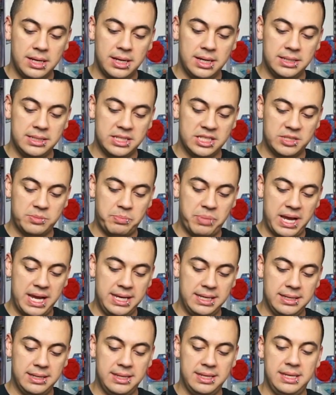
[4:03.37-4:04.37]

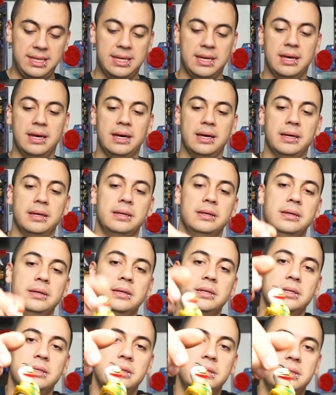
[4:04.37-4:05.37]
despite the
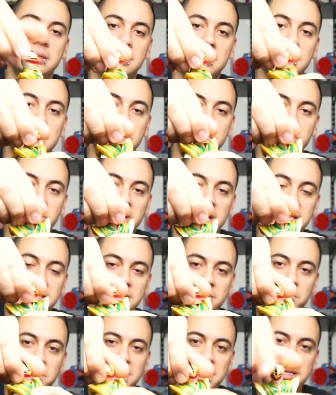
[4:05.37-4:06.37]

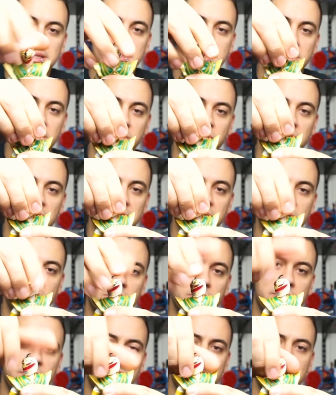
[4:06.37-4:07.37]
chest piece, the chest
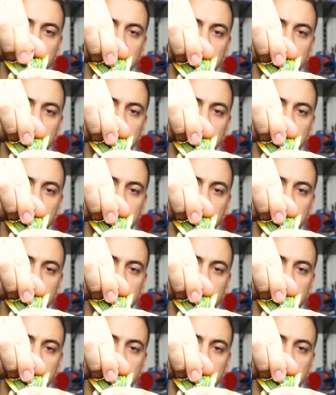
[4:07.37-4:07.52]
armor.